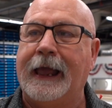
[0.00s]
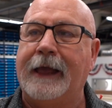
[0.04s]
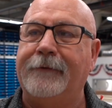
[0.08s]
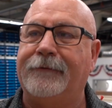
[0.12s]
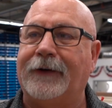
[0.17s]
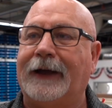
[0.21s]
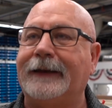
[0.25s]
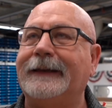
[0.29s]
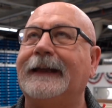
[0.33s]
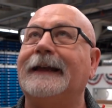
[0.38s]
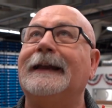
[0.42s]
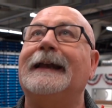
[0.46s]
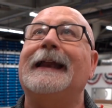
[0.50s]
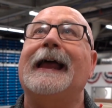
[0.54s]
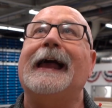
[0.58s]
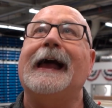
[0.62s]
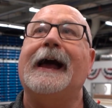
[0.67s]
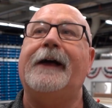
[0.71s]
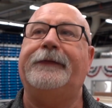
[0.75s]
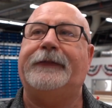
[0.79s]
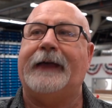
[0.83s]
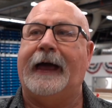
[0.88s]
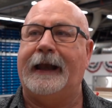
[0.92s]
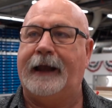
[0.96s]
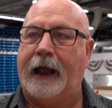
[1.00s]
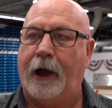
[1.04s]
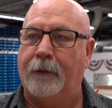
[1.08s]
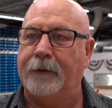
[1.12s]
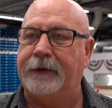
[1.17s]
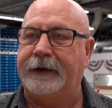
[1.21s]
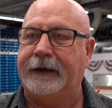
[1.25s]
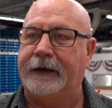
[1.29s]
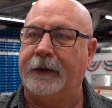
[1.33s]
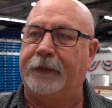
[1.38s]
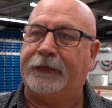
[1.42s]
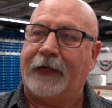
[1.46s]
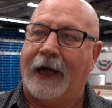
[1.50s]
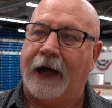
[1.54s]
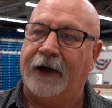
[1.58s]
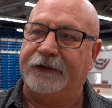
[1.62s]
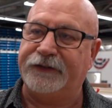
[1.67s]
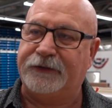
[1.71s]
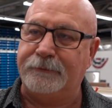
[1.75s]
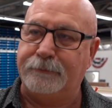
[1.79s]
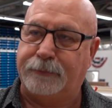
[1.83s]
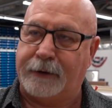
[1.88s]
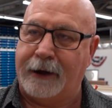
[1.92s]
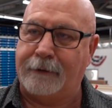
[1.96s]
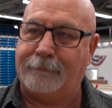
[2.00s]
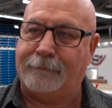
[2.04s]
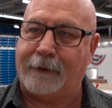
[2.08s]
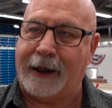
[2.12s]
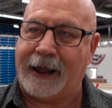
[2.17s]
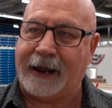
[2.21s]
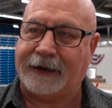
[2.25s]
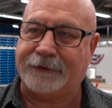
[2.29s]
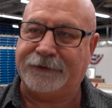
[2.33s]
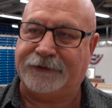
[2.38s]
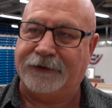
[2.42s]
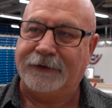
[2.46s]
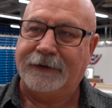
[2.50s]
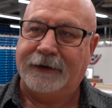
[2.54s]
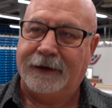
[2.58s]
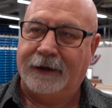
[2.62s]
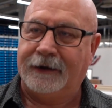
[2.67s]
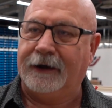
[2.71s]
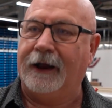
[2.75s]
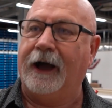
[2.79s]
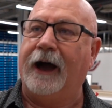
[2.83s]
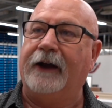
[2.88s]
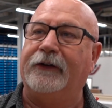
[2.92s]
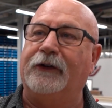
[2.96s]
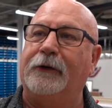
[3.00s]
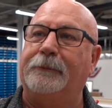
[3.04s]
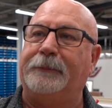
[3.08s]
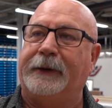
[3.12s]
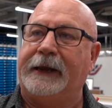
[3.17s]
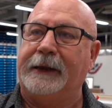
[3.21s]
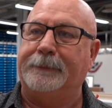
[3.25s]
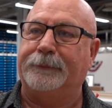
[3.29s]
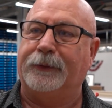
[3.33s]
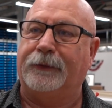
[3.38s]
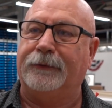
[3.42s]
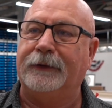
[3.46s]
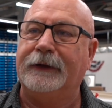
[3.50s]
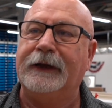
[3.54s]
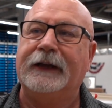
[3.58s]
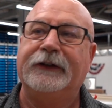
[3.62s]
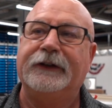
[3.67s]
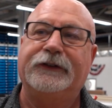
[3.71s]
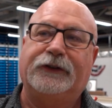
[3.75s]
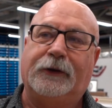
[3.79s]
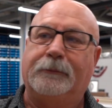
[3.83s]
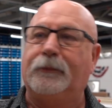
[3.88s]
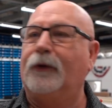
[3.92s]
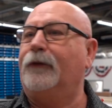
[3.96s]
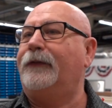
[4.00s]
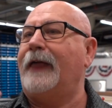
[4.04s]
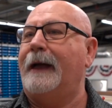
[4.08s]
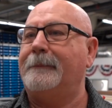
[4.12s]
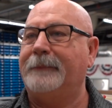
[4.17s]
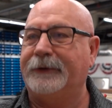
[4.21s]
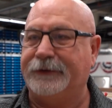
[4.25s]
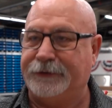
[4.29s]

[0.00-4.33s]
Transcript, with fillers: If I didn't have that, I would need 1,000 bread racks and 100 people to move that